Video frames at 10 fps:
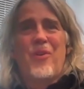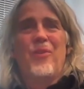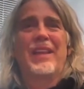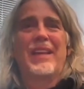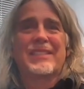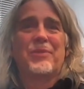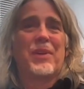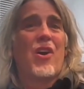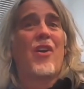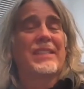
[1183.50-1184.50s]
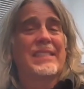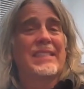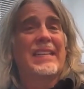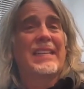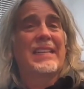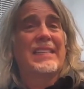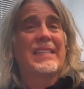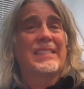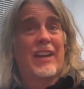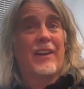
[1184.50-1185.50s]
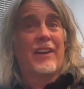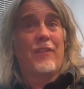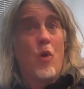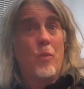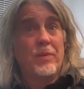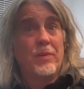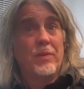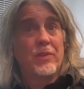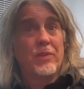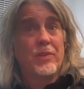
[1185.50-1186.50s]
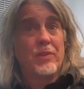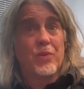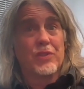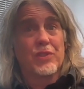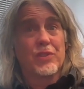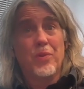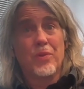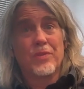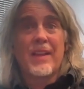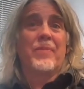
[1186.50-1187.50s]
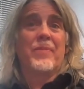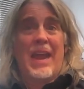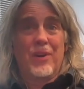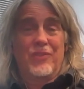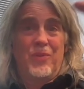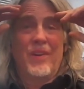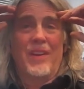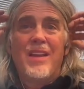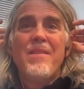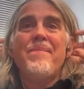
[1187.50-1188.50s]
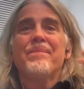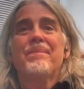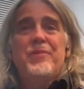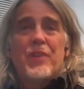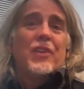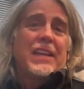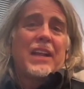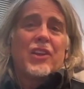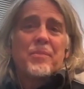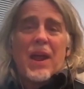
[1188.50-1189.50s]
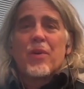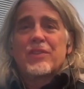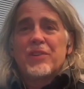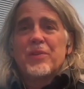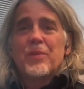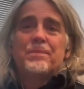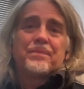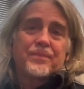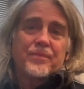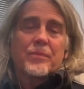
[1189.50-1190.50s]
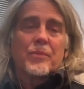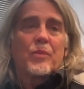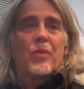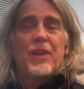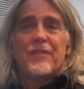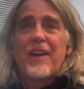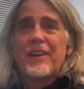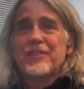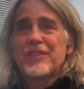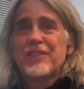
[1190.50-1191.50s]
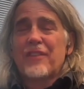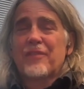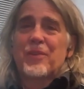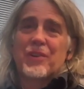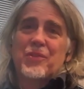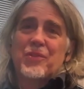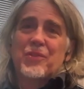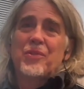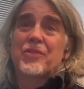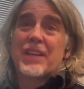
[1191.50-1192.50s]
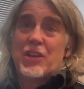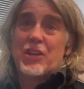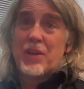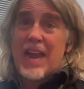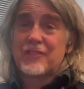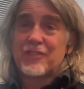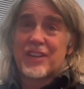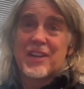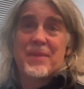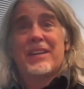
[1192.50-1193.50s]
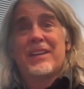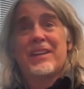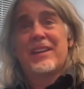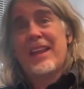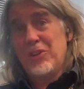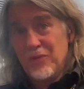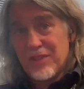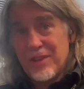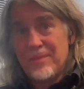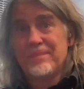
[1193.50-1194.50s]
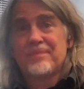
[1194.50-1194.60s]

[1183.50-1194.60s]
list, and we call this set of open source tools the Network Zoo. So if you look up Network Zoo, you can find our software and tools, and you can actually come in and use them.